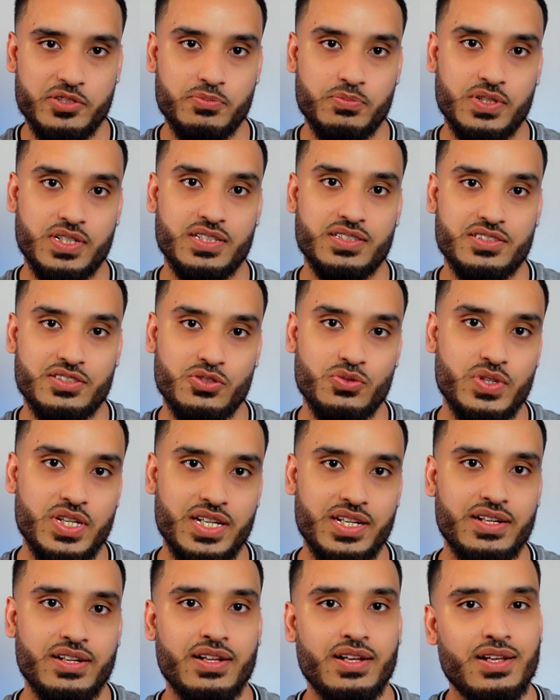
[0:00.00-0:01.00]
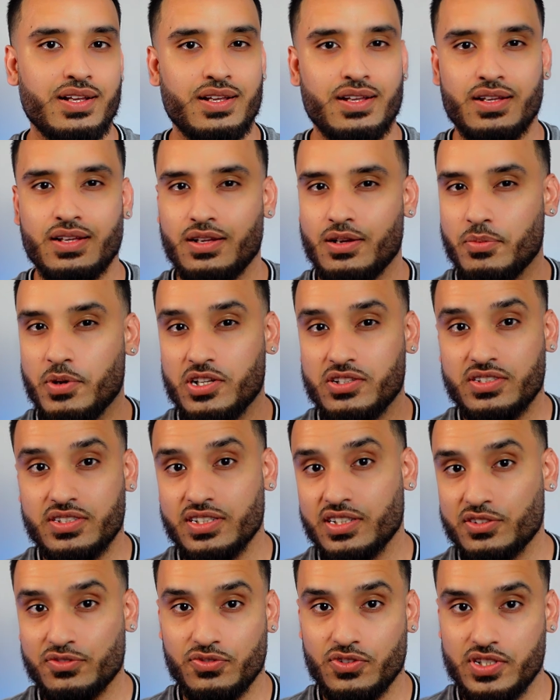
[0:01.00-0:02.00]
because you need about
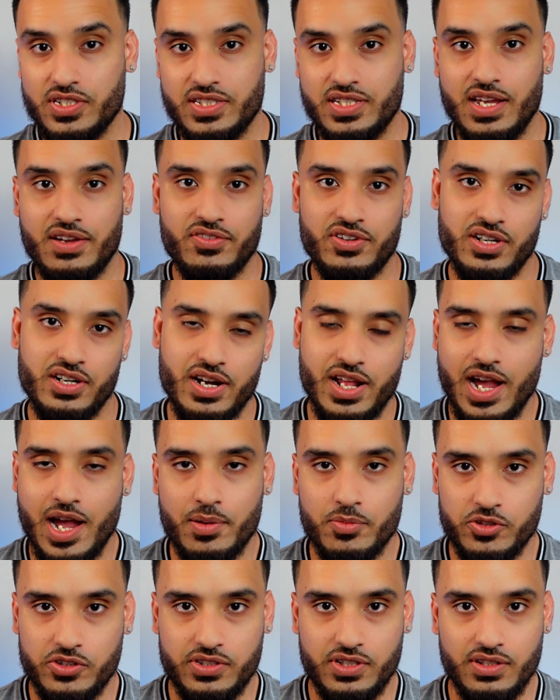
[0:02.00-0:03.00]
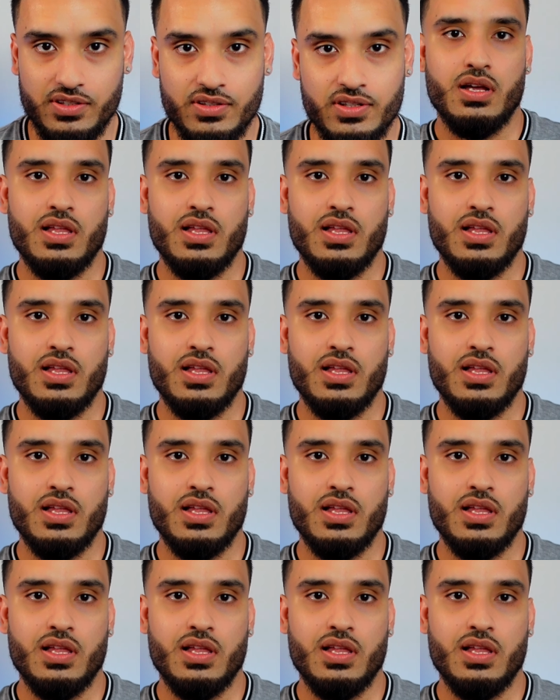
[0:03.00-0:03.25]
6'7" in Hamilton.